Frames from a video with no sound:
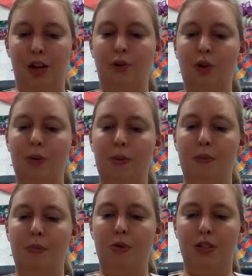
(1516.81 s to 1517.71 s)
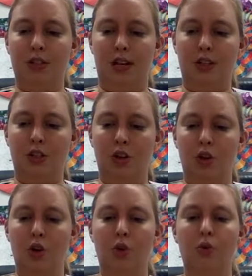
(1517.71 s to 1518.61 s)
If you had been born such,
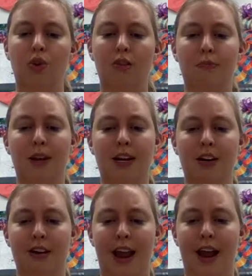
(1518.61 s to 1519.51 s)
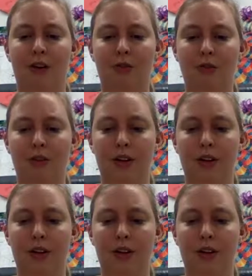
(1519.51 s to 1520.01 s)
would you have been here now?